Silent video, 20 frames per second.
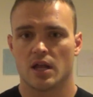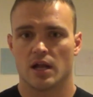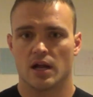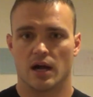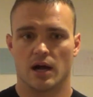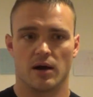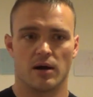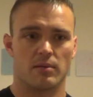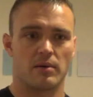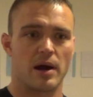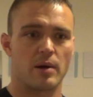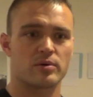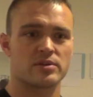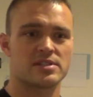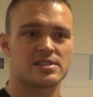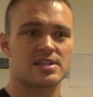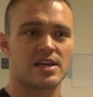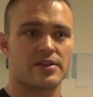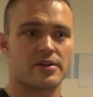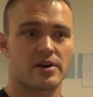I wouldn't
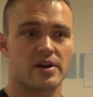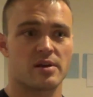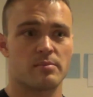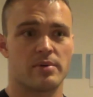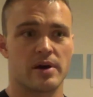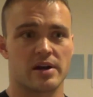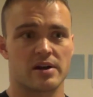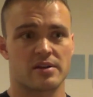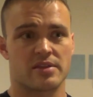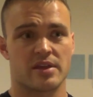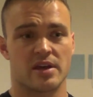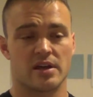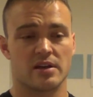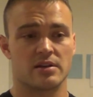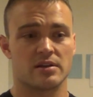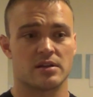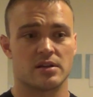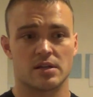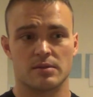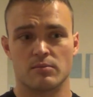say they're any better
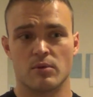than